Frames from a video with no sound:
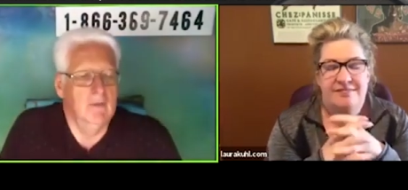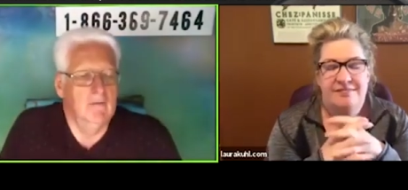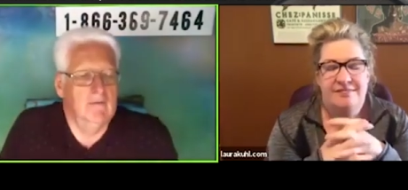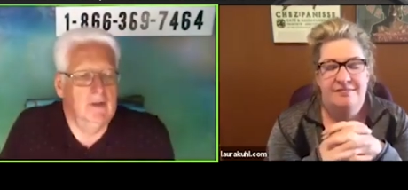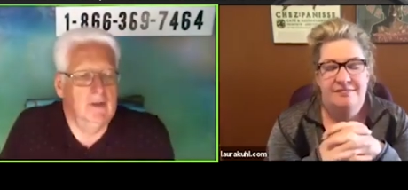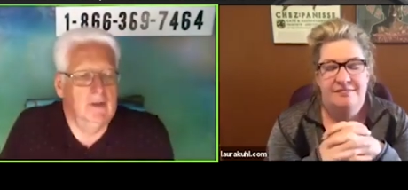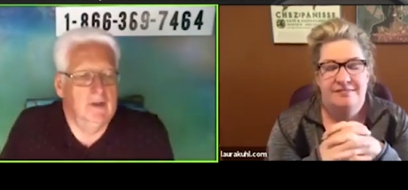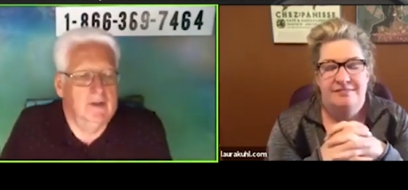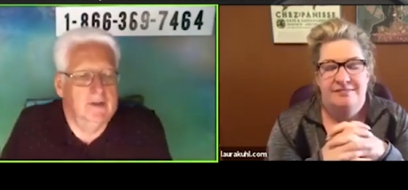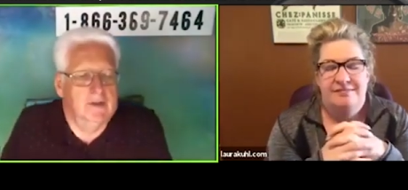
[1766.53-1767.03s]

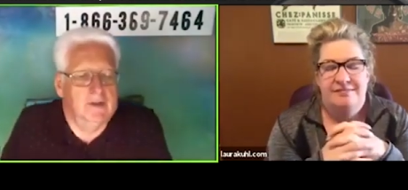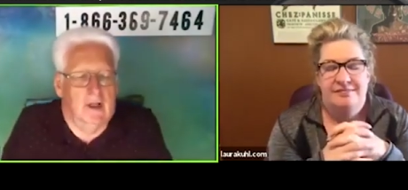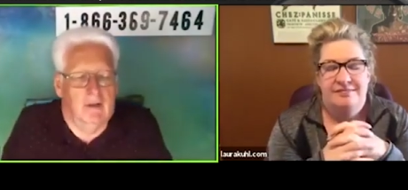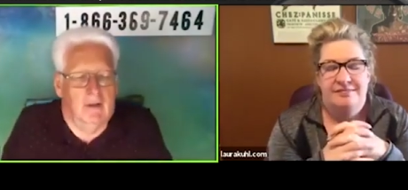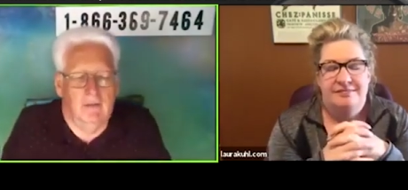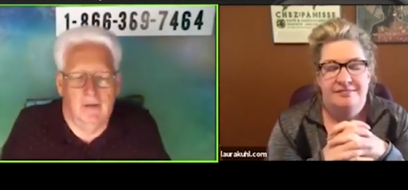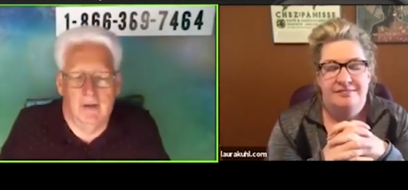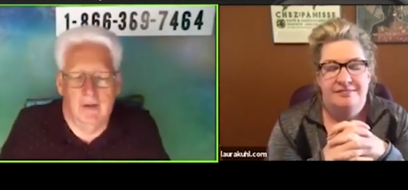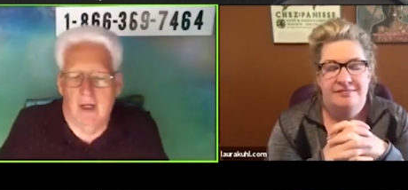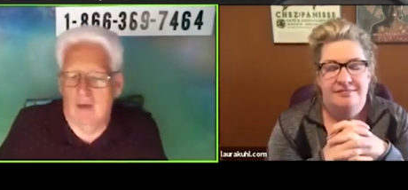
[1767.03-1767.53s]
Speaker 1: Fill
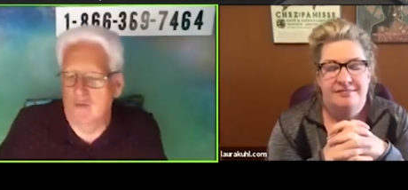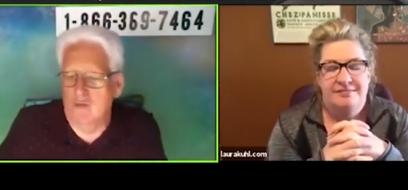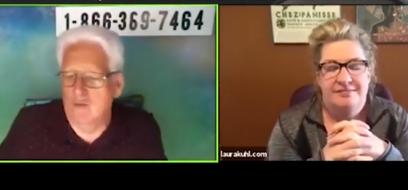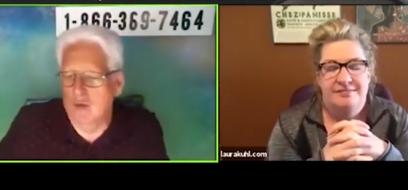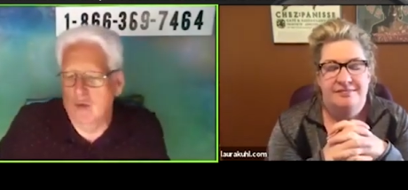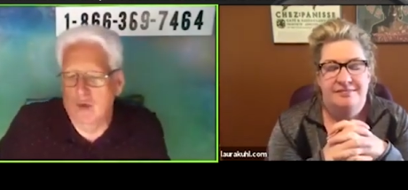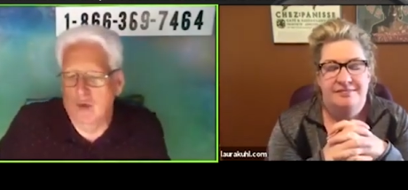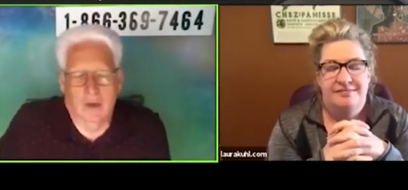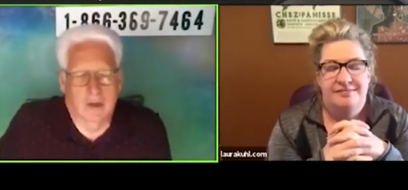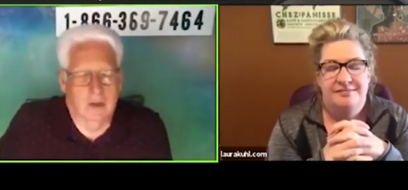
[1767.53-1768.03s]
yourself with that
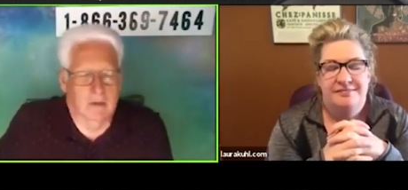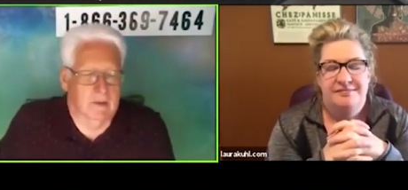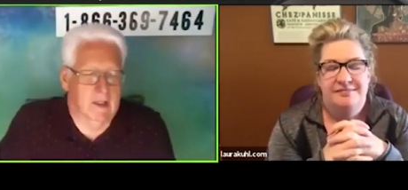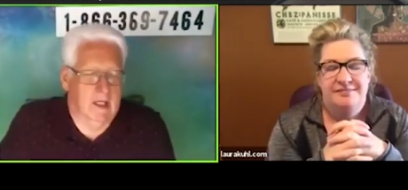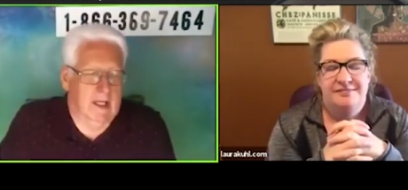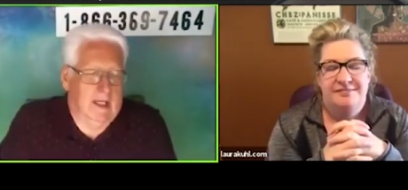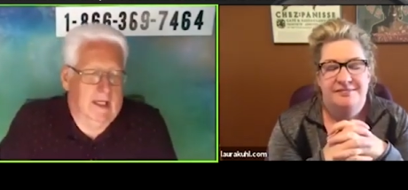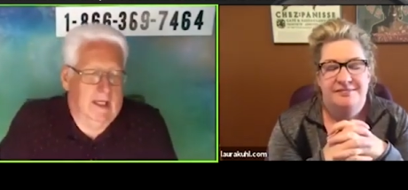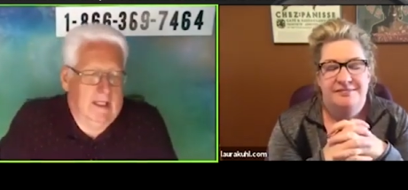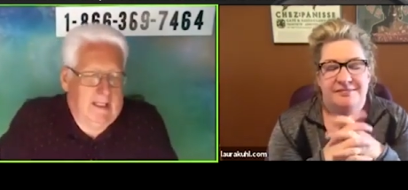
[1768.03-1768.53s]
warm,
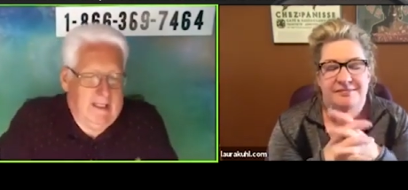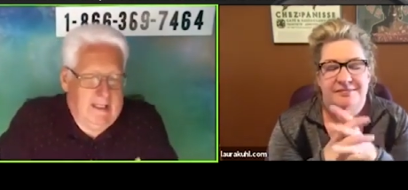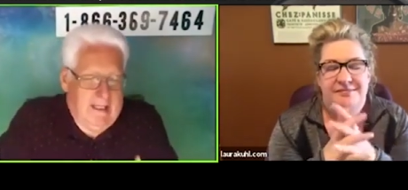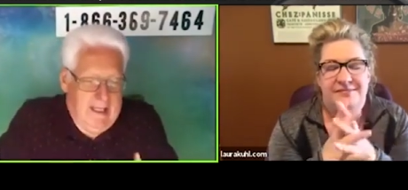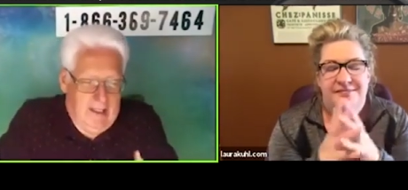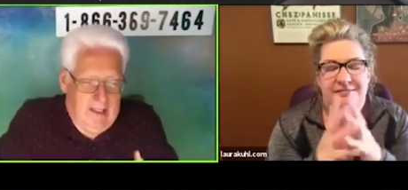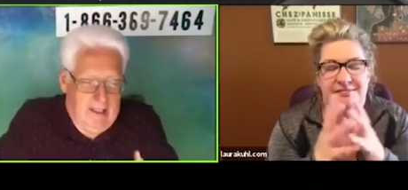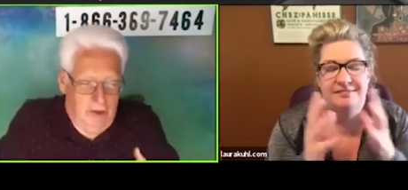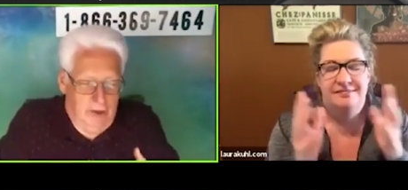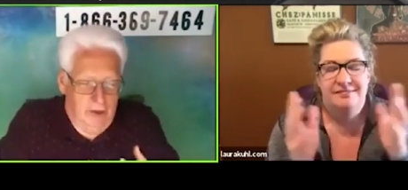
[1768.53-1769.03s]
cuddly
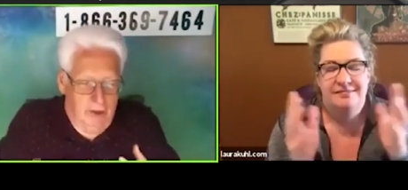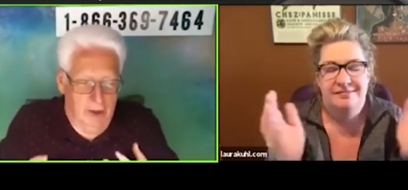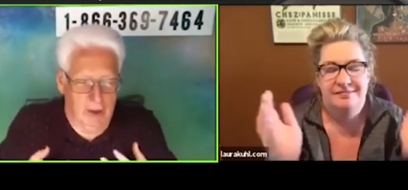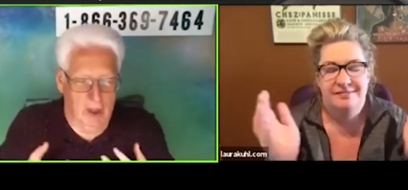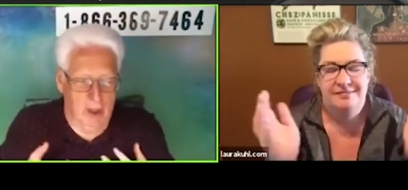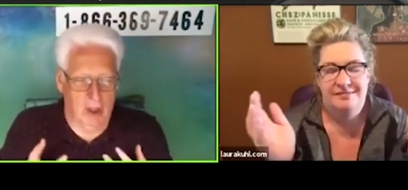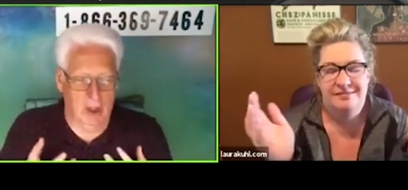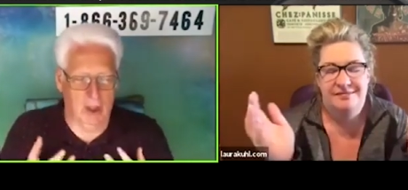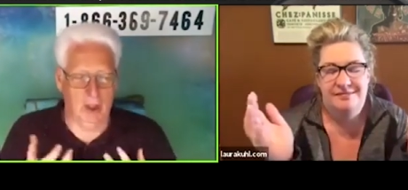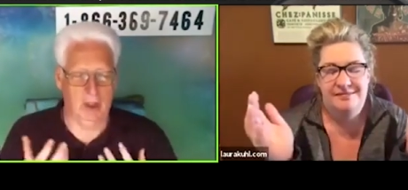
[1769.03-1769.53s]

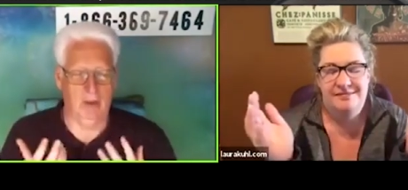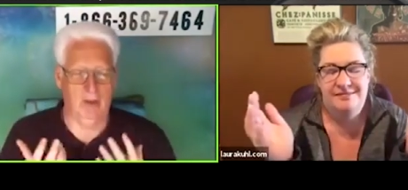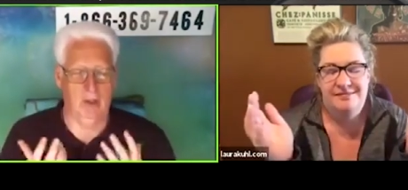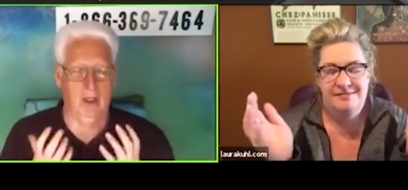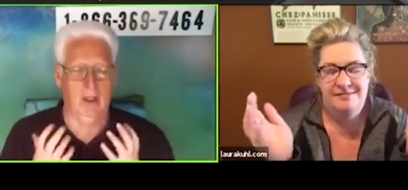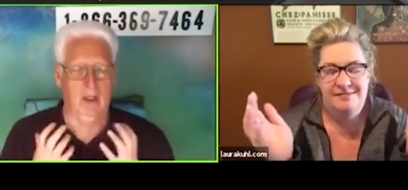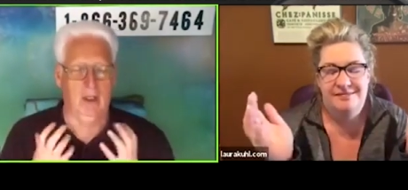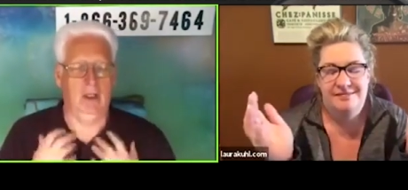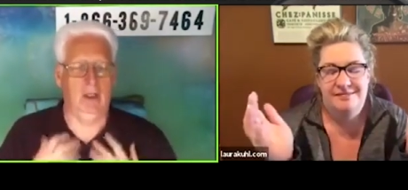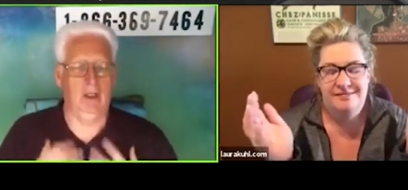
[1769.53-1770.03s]
energy,
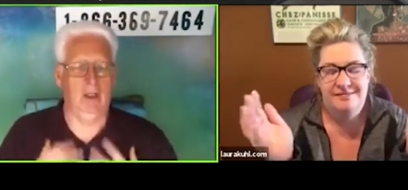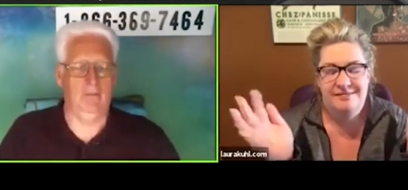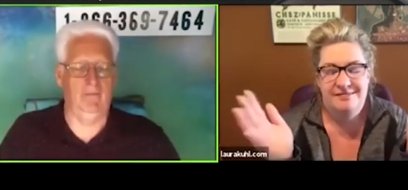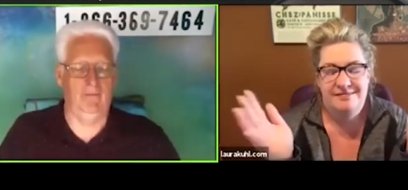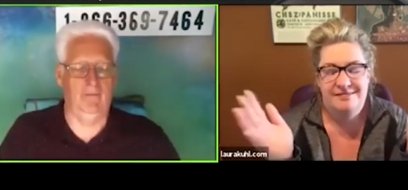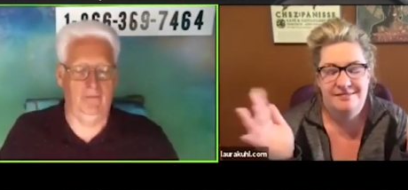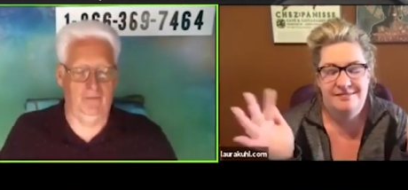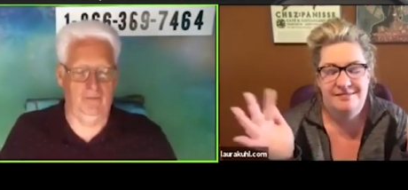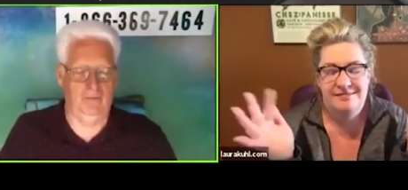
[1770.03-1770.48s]
all